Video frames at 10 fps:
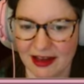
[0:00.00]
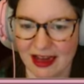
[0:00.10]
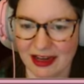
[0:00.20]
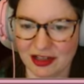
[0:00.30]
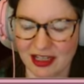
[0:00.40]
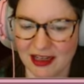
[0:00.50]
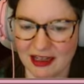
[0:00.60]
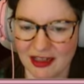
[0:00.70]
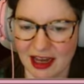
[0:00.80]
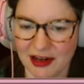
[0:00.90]
I just tend to
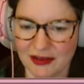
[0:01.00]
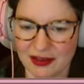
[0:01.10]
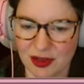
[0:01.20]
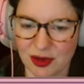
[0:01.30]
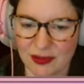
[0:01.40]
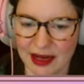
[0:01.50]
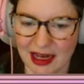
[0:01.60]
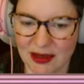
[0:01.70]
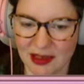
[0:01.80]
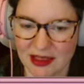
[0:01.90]
kind of do all my
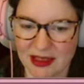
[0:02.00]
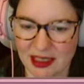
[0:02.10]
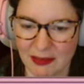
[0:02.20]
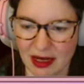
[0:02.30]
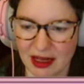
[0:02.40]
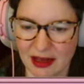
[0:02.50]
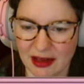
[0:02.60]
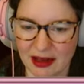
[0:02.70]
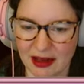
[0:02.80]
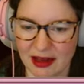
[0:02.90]
houses similar.
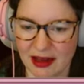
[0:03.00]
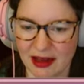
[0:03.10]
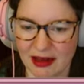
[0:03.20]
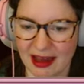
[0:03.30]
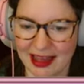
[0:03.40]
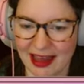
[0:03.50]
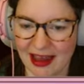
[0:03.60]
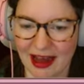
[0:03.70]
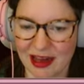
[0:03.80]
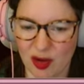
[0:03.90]
I
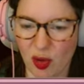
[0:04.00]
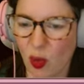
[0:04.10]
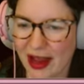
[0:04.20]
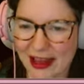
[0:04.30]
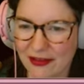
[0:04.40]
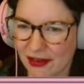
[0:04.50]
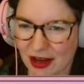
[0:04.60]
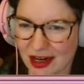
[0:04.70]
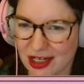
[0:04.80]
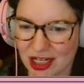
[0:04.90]
acquire
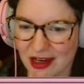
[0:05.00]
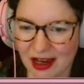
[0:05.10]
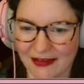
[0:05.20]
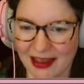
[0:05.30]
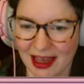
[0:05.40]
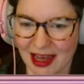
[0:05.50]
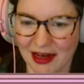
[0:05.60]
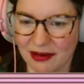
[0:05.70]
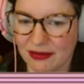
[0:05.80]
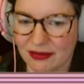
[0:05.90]
furniture and then kind
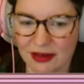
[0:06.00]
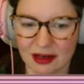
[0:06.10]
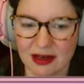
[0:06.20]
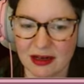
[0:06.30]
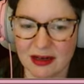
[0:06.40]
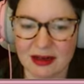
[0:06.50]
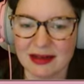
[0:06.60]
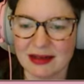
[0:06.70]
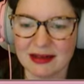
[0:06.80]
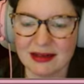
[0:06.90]
of
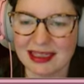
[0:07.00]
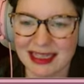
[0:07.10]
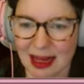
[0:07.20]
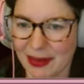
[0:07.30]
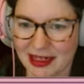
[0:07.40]
slap it